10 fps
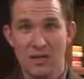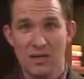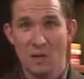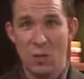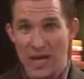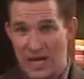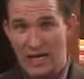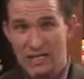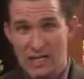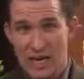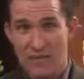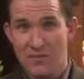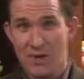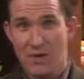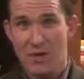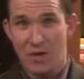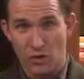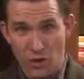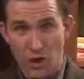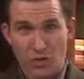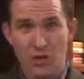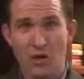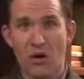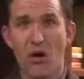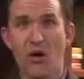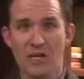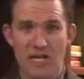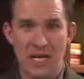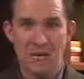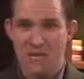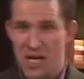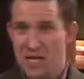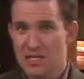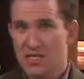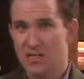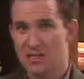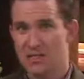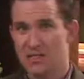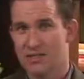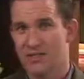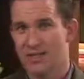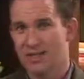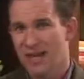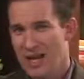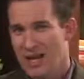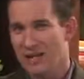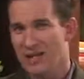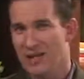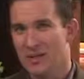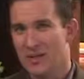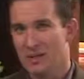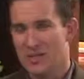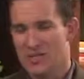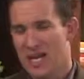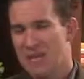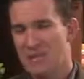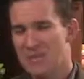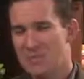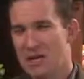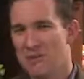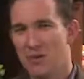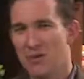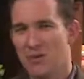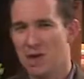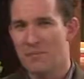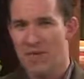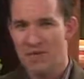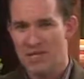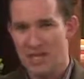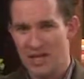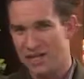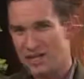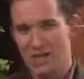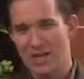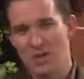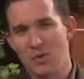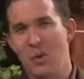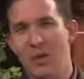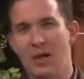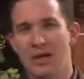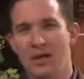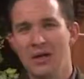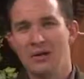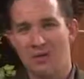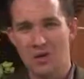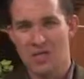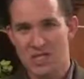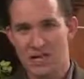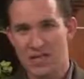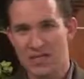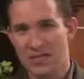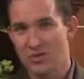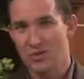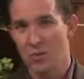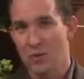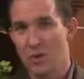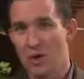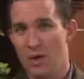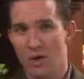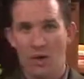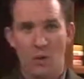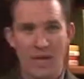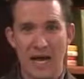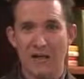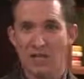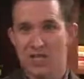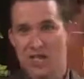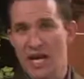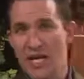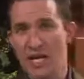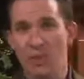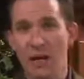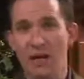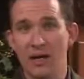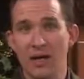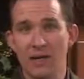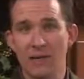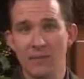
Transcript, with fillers: we need a Savior. You shall call His name Jesus. He will save his people from their sins. Matthew 1, verses 19 through 21. Without the shedding of blood,